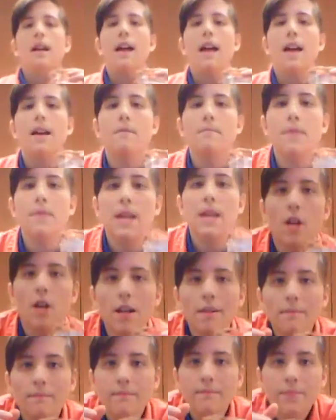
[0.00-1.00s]
a
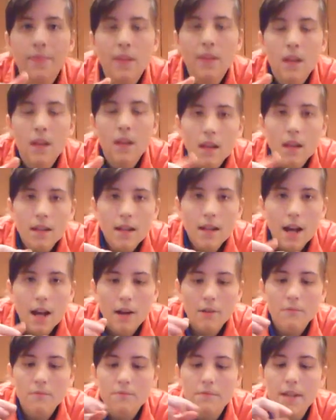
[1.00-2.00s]
beaker. Now,
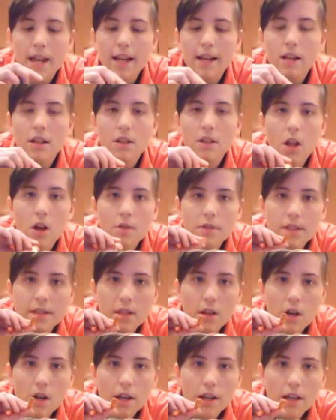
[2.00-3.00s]
take a close
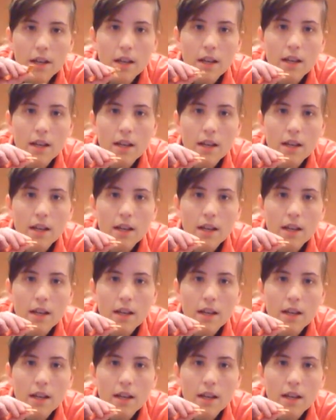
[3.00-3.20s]
look.